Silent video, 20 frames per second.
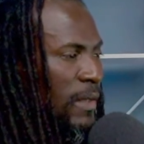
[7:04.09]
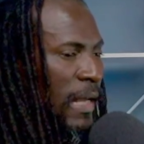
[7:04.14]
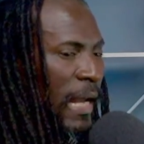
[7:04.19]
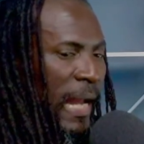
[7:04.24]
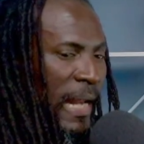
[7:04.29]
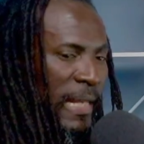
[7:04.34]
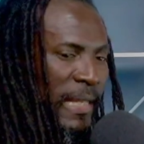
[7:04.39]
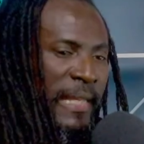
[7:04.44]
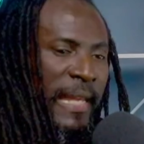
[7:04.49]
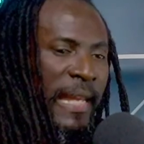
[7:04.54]

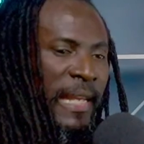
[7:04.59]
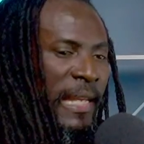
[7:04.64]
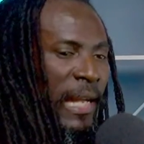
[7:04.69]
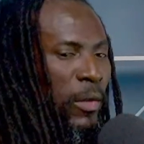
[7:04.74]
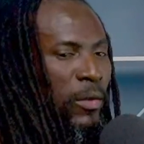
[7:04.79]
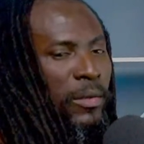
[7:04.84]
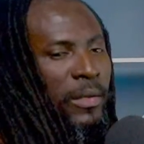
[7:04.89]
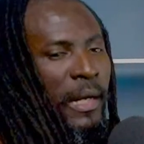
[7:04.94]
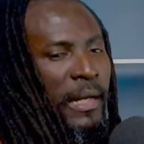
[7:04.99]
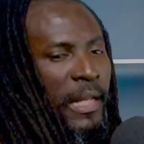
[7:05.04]
And then I
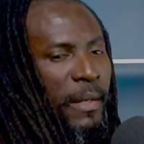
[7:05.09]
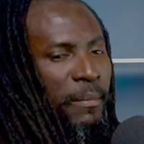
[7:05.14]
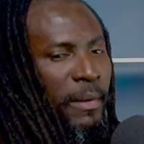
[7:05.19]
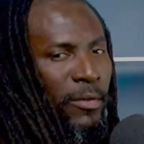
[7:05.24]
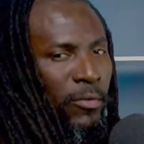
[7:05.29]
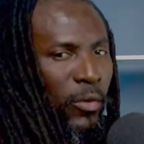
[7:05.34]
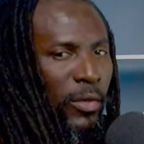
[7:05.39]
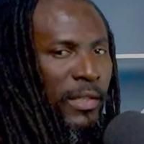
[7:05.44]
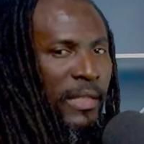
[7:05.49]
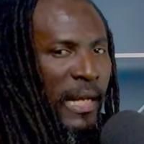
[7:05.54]
will connect my
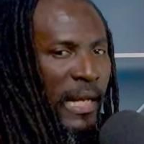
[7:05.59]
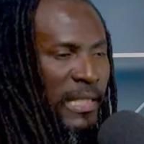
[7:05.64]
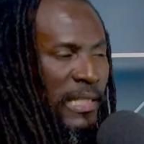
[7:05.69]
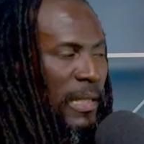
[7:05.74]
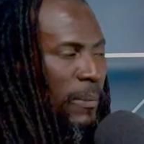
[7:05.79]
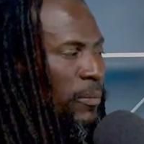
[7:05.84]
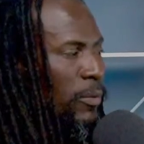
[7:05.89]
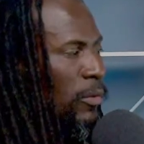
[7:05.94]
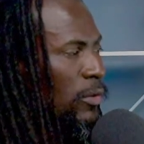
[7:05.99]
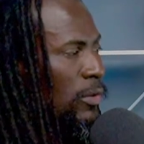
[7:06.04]

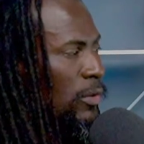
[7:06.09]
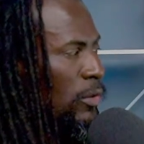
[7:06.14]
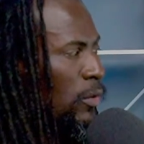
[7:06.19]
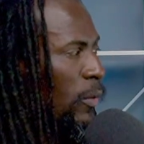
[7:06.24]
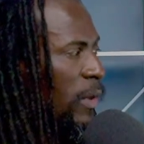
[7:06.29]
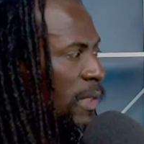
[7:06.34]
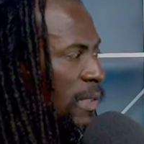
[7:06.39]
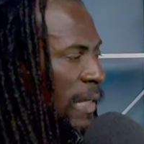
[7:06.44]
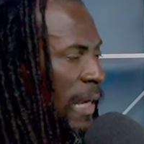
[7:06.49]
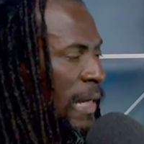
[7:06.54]
Rodecaster Pro
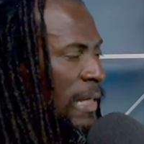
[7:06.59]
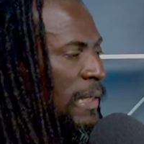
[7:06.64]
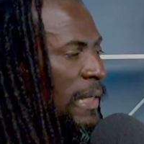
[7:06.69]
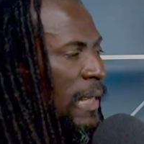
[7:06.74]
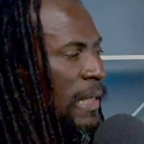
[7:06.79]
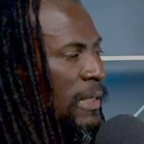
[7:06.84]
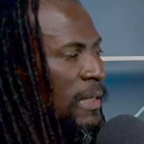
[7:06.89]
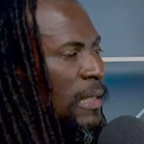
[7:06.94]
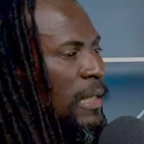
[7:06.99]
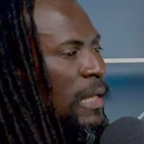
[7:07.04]
to it, and
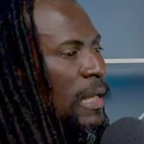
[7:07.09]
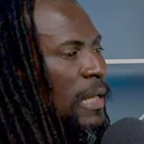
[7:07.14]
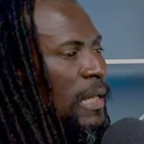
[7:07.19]
then